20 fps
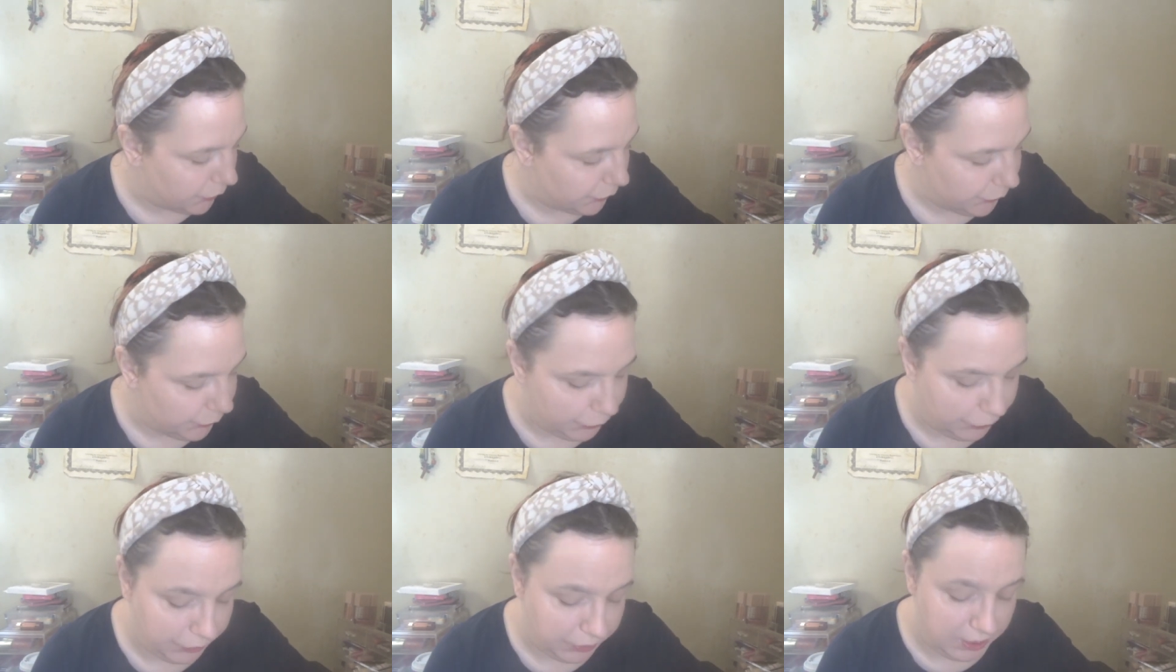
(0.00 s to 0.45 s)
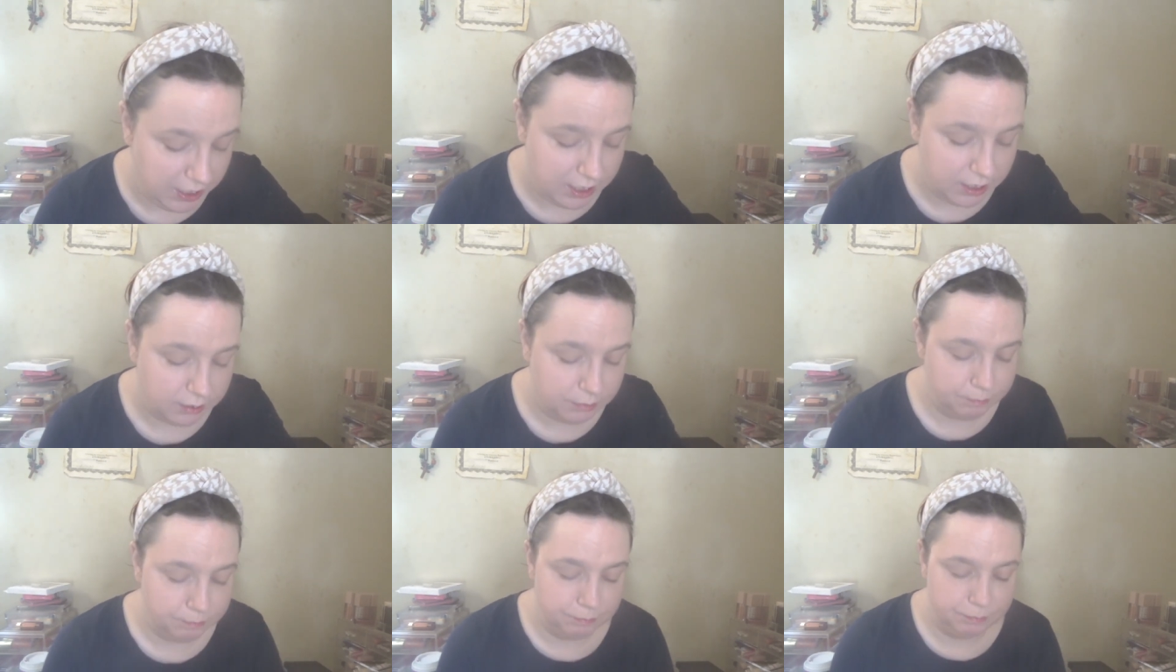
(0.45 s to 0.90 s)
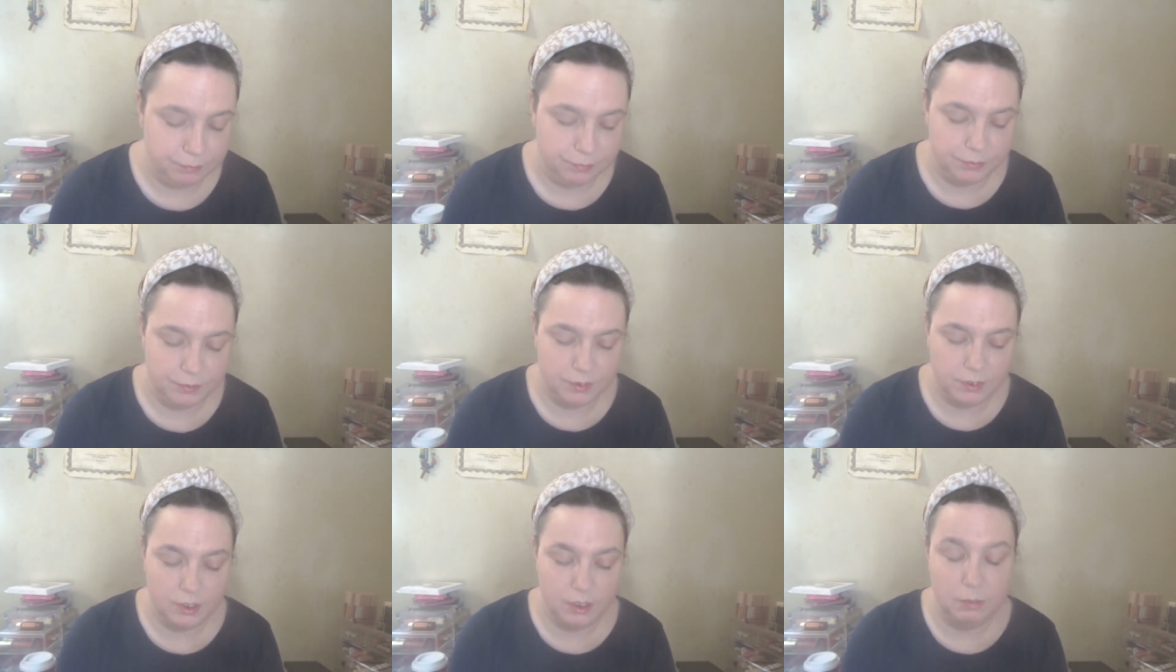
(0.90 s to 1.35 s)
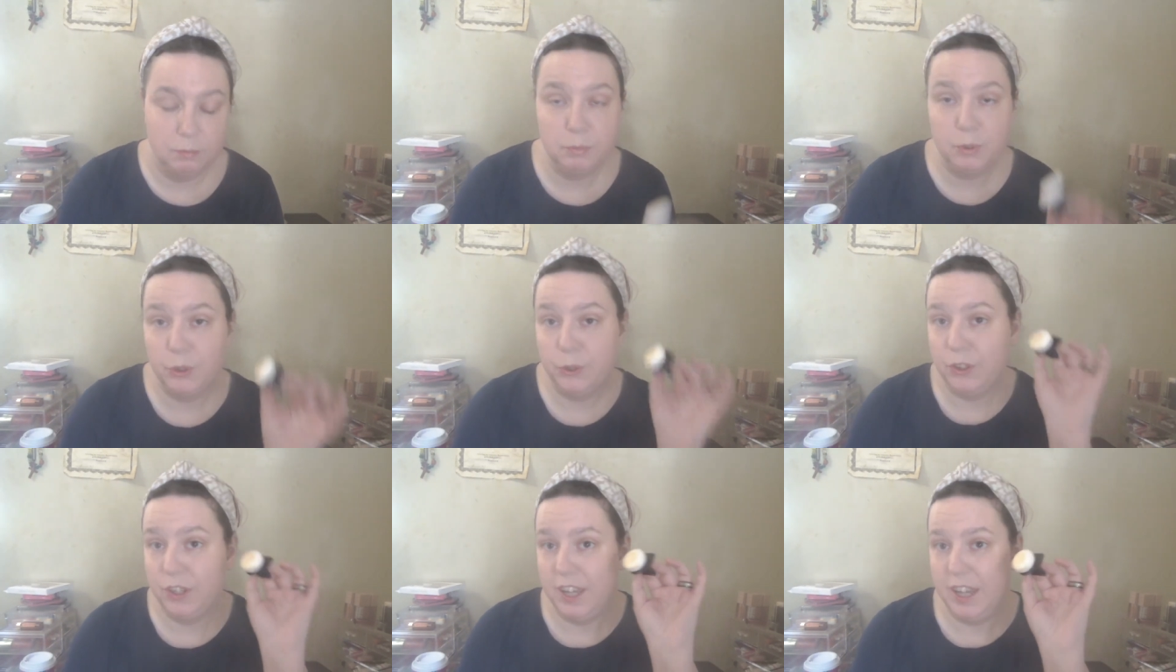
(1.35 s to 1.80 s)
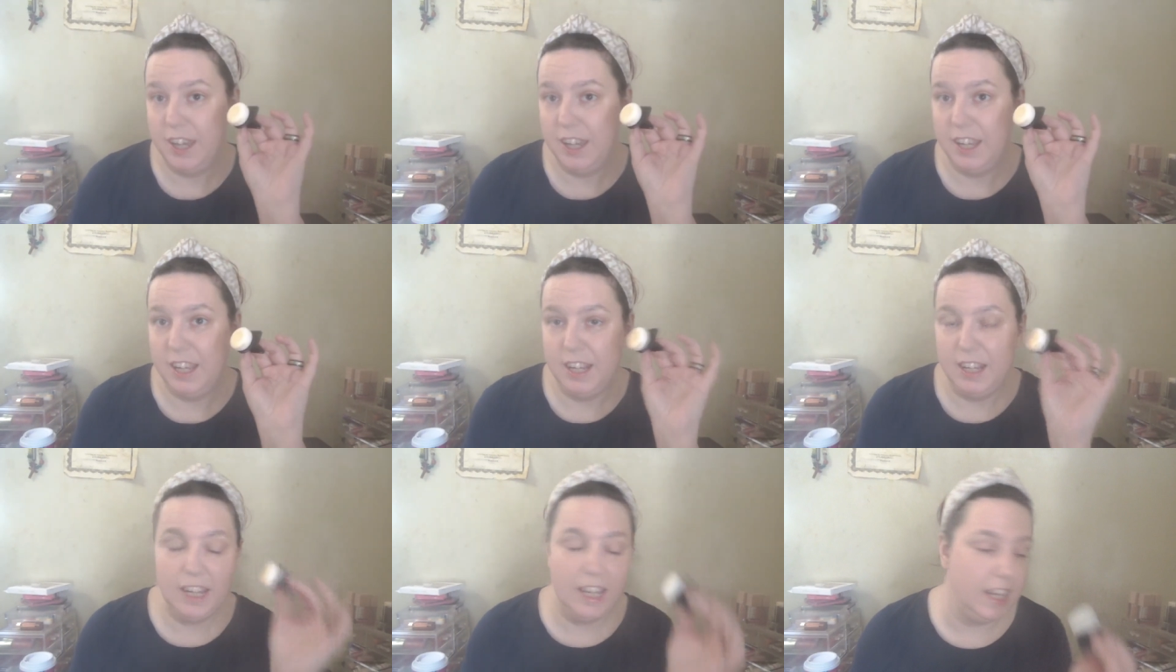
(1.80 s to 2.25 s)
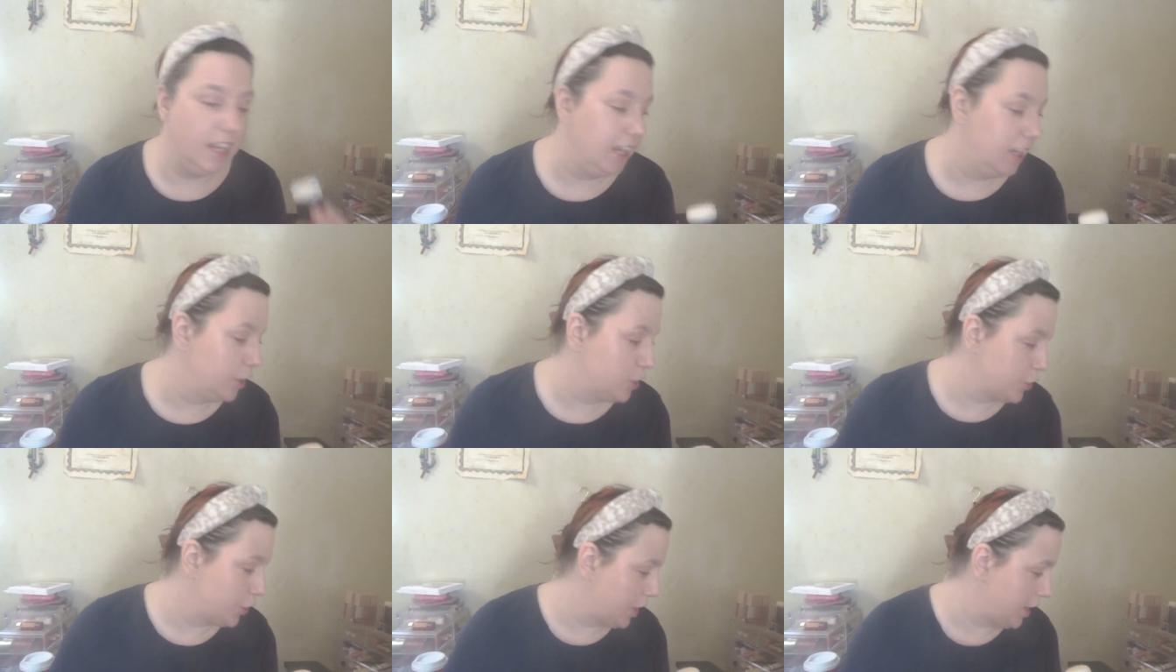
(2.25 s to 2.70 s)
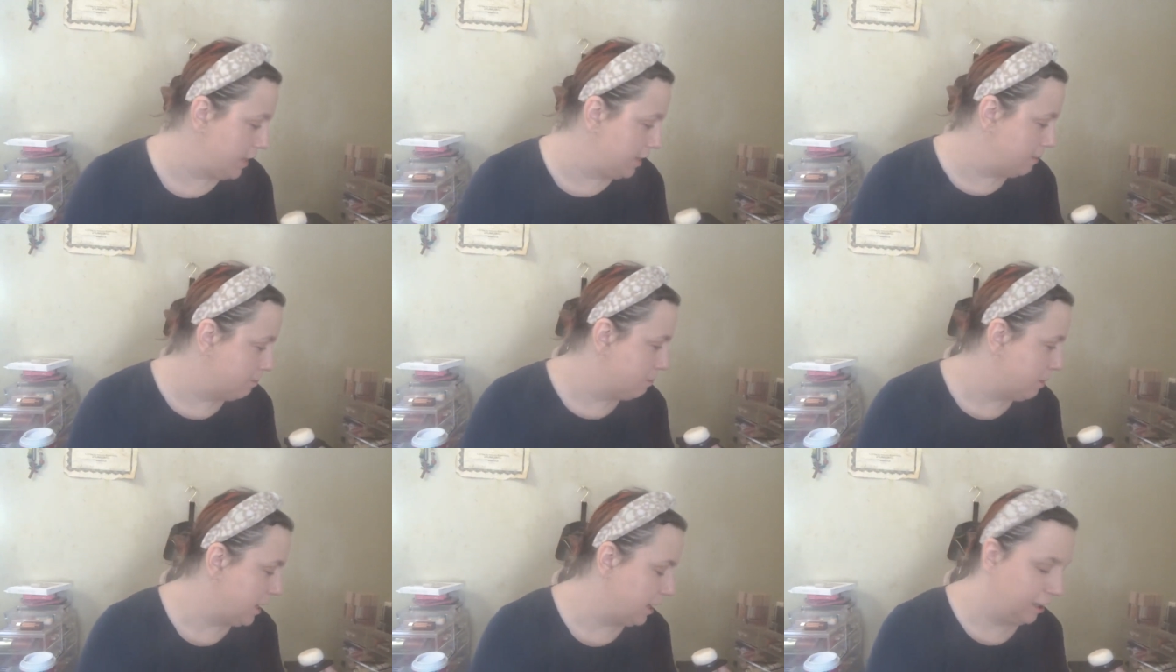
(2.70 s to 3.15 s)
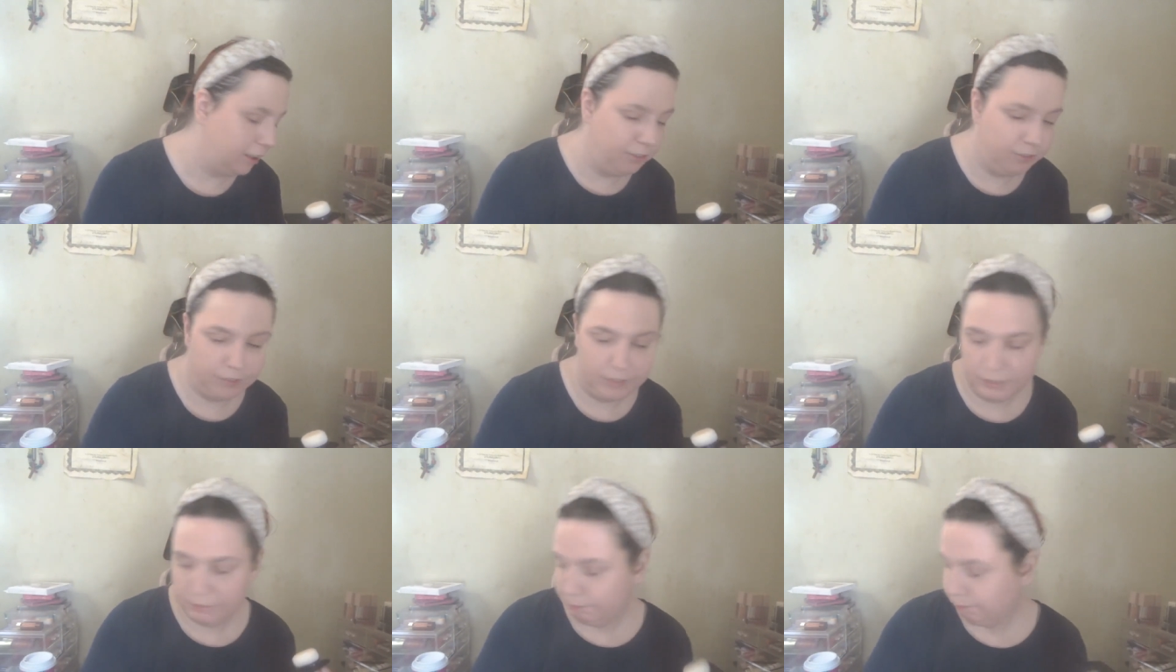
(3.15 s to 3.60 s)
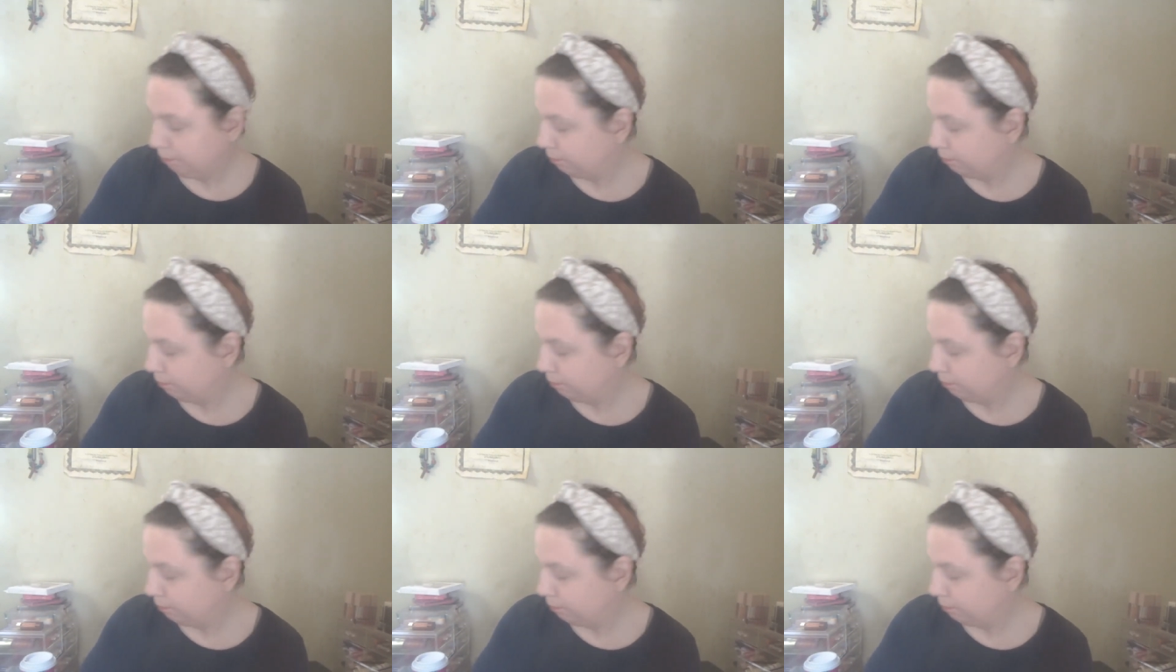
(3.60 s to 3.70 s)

so yeah. I'm going to go ahead and try the puff.